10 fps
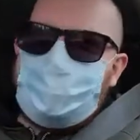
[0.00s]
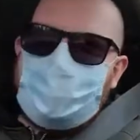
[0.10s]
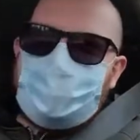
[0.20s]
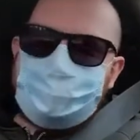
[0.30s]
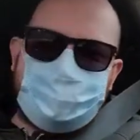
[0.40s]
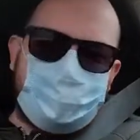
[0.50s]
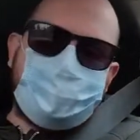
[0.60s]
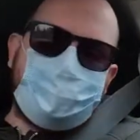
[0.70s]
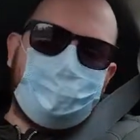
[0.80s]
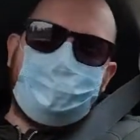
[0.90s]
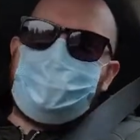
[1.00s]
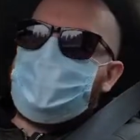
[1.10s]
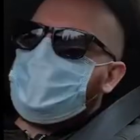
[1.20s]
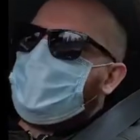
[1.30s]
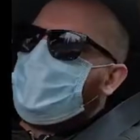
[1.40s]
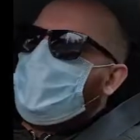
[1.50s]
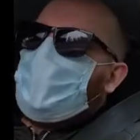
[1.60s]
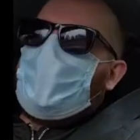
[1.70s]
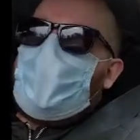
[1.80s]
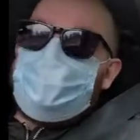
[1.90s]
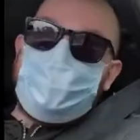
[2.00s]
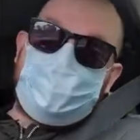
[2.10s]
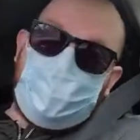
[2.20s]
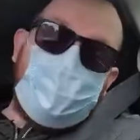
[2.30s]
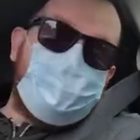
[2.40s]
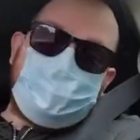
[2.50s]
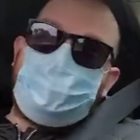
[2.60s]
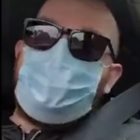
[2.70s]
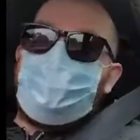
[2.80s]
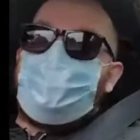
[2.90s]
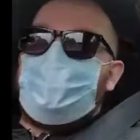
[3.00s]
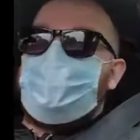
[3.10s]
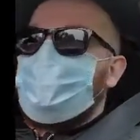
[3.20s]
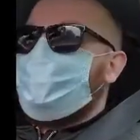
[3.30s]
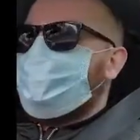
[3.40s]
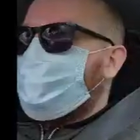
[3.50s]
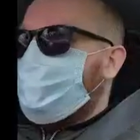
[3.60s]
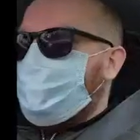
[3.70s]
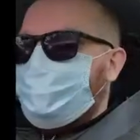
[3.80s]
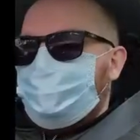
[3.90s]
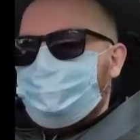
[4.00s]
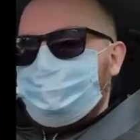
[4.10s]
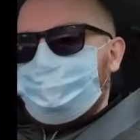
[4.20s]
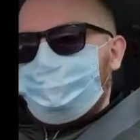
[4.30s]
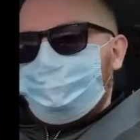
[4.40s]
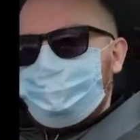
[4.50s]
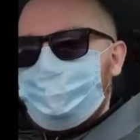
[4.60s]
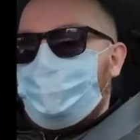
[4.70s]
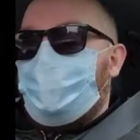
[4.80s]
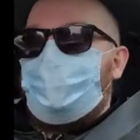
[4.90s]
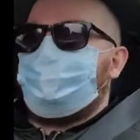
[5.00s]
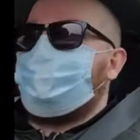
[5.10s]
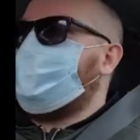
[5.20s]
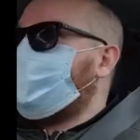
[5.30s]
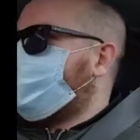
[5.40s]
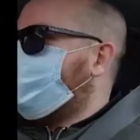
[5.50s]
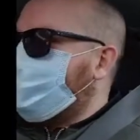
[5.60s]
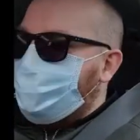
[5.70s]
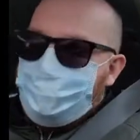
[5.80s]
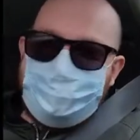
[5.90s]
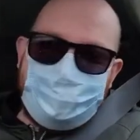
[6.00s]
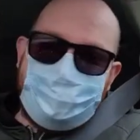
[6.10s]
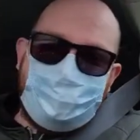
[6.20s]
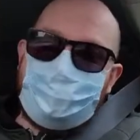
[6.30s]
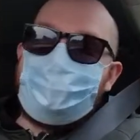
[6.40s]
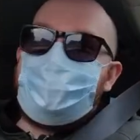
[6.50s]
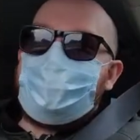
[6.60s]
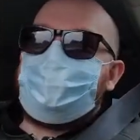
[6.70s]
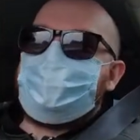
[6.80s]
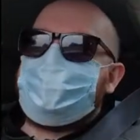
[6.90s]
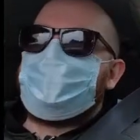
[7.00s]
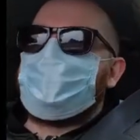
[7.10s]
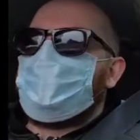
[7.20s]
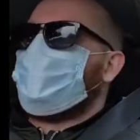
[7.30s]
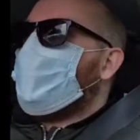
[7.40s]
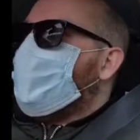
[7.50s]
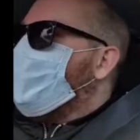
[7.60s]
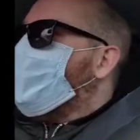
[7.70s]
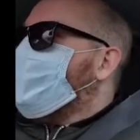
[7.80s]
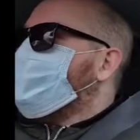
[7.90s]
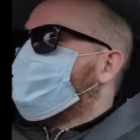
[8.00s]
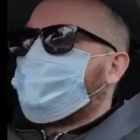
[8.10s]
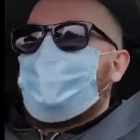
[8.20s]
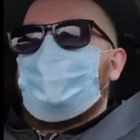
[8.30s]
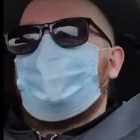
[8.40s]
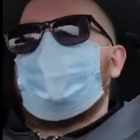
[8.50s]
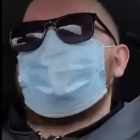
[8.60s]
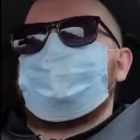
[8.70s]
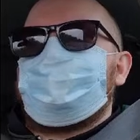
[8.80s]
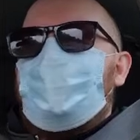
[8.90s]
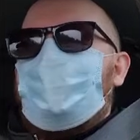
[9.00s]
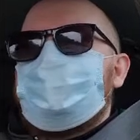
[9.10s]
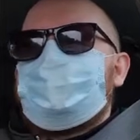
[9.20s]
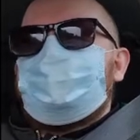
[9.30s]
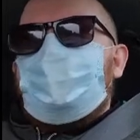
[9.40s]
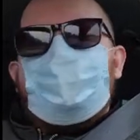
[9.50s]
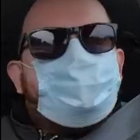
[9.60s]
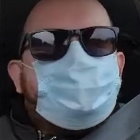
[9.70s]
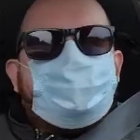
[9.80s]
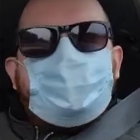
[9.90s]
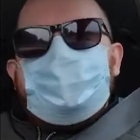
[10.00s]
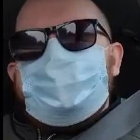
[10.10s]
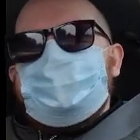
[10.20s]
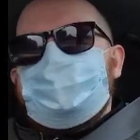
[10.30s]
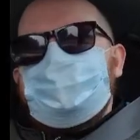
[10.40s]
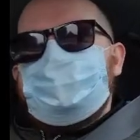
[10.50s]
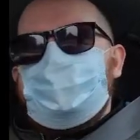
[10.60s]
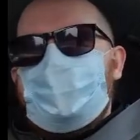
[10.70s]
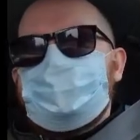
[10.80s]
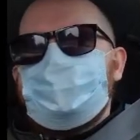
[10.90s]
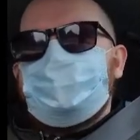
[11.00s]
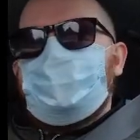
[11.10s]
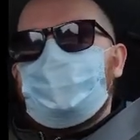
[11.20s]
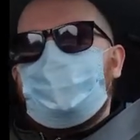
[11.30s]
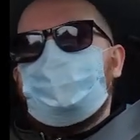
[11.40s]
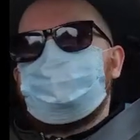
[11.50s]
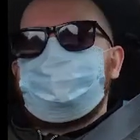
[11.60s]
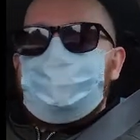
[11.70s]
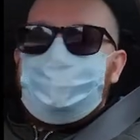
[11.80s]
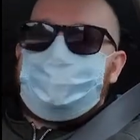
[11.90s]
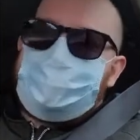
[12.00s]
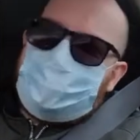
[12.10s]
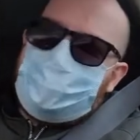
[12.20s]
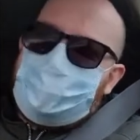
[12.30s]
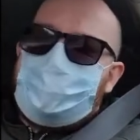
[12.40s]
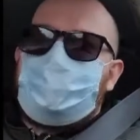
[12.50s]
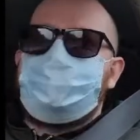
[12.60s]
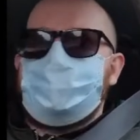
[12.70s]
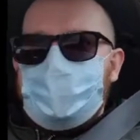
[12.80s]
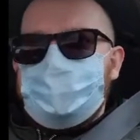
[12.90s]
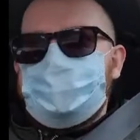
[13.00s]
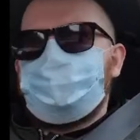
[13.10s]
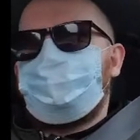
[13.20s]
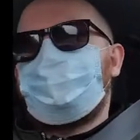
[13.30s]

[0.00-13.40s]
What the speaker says: on my ass at home. I just thought it was quite funny that I haven't filled up once. I really haven't. So, on to what I was just going to actually talk about. If you're still here now, thanks.